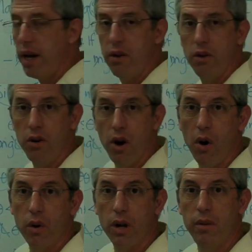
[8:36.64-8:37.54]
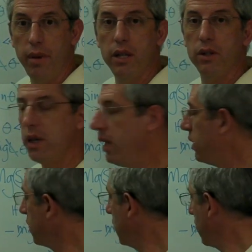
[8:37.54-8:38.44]
either know or can measure
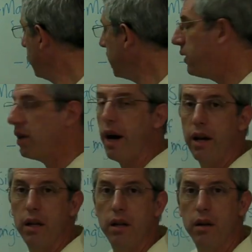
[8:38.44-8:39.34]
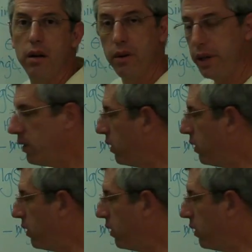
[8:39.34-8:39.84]
easily on this side. Well, that's